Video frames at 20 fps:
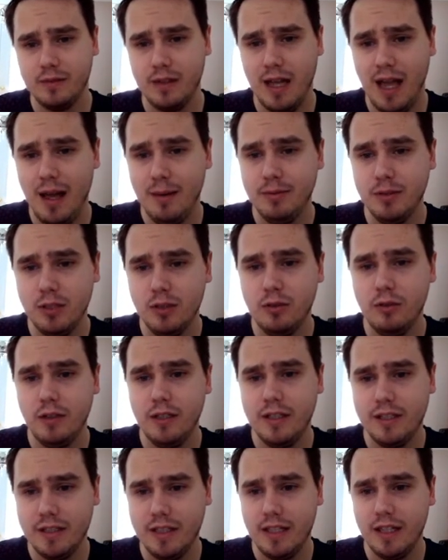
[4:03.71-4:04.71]
Absolutely
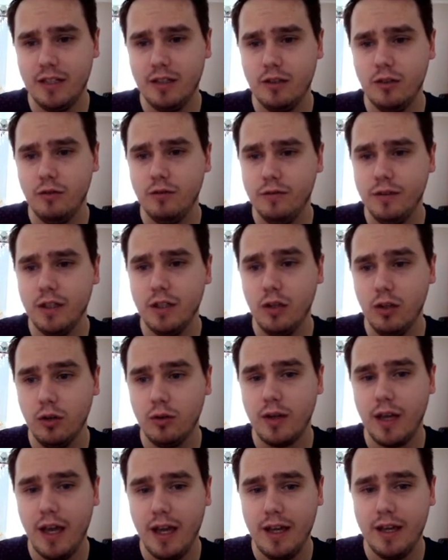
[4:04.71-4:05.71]
sick, you feel
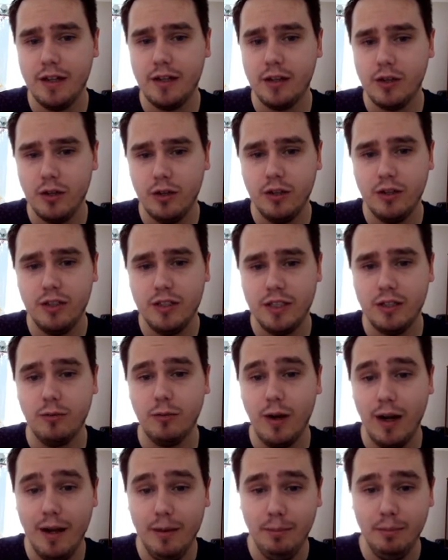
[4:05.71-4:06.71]
okay encouraging
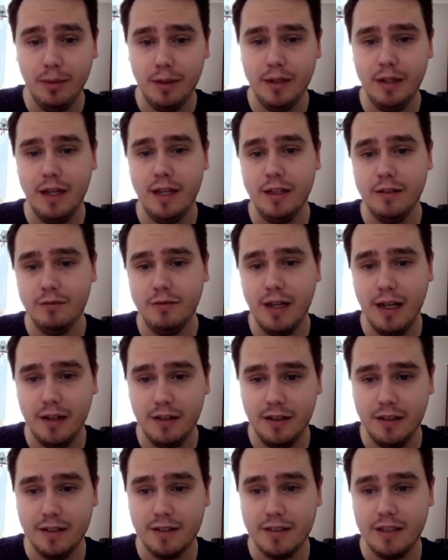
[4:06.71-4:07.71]
rape and
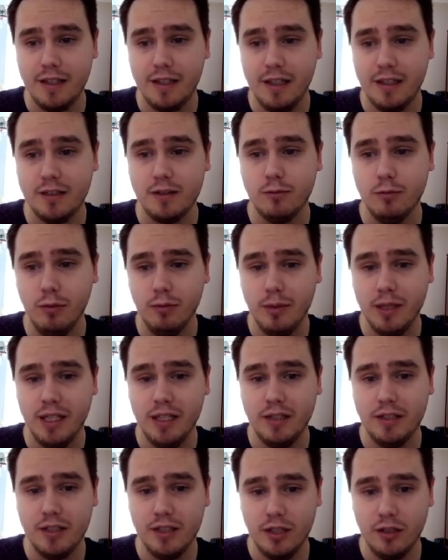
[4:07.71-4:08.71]
violence against women
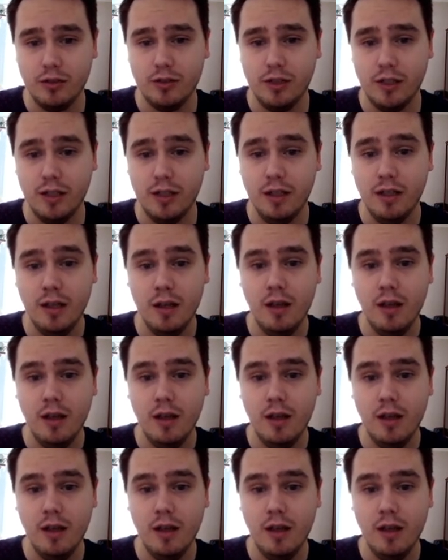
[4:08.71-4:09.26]
and children.